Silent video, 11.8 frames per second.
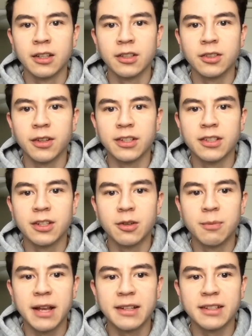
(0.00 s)
So there's two
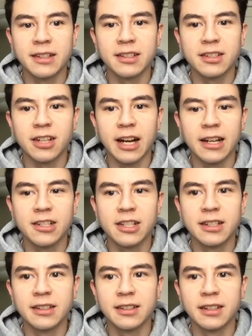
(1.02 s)
basic
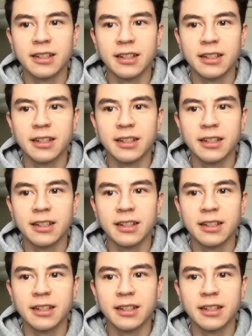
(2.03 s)
strategies